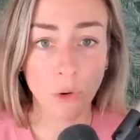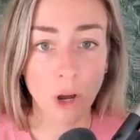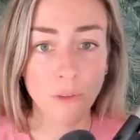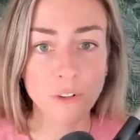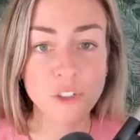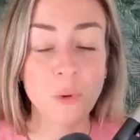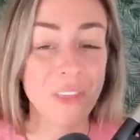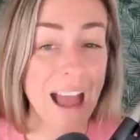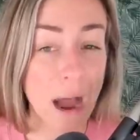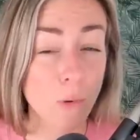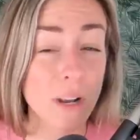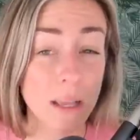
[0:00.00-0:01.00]
offers
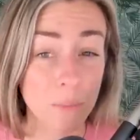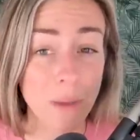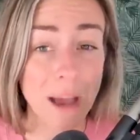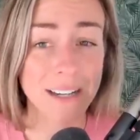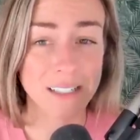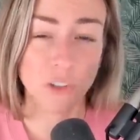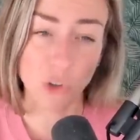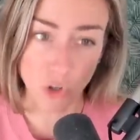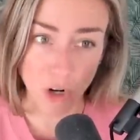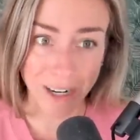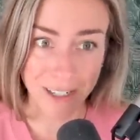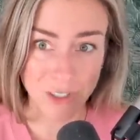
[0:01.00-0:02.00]
without impacting your
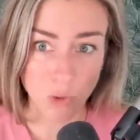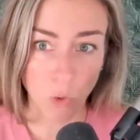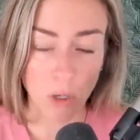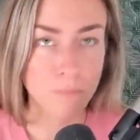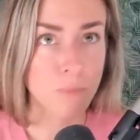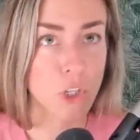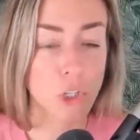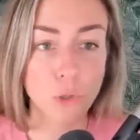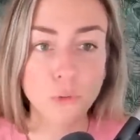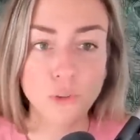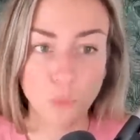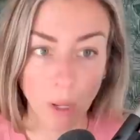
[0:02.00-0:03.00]
credit score.
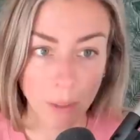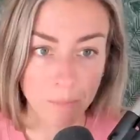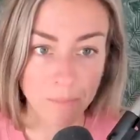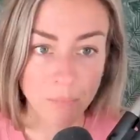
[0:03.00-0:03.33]
Huge win.